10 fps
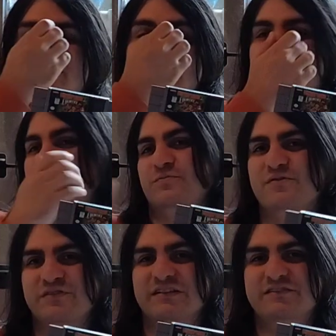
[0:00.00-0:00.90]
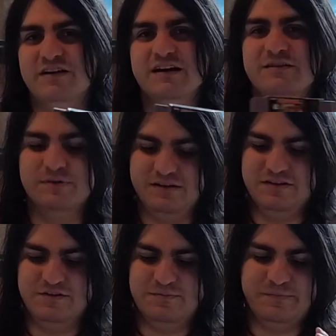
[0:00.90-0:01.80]
which works perfectly fine, but
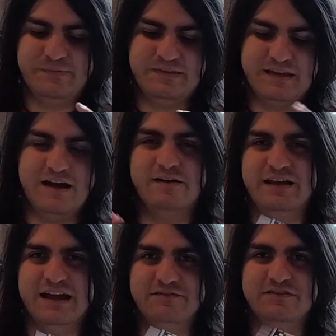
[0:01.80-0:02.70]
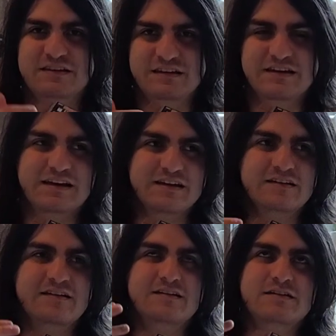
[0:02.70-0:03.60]
you know, I already have DK
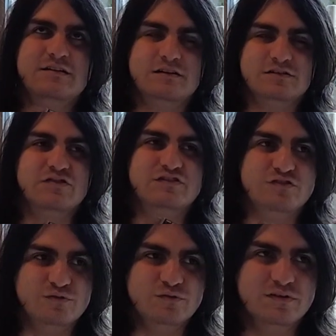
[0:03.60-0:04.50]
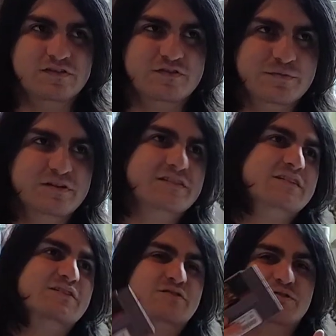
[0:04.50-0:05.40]
Country 2 on Super
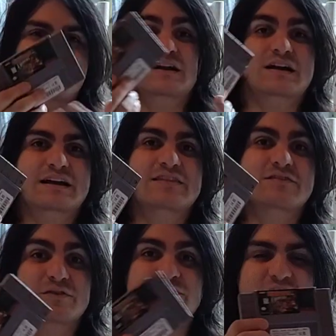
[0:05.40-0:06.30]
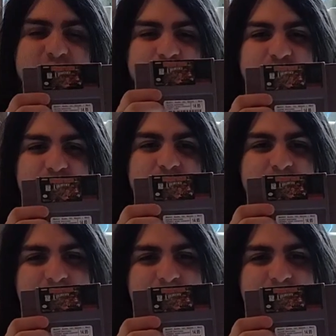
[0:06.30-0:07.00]
Nintendo, so why not get the first game as well?